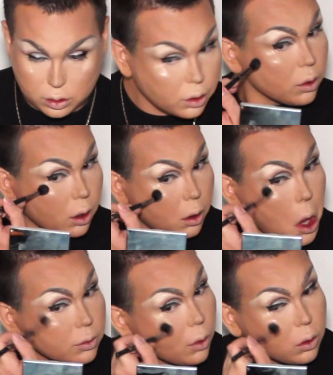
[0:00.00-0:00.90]
to be
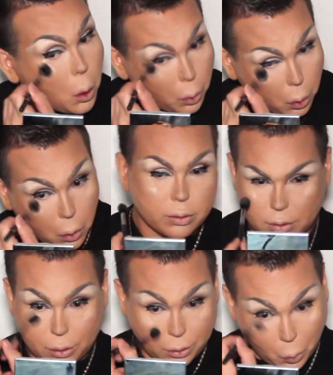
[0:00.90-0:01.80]
applying this
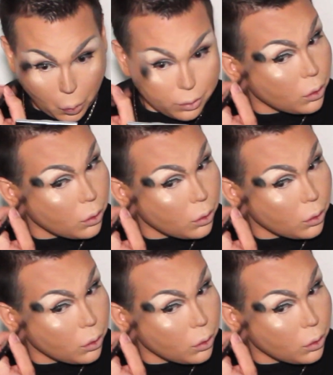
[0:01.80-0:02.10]
to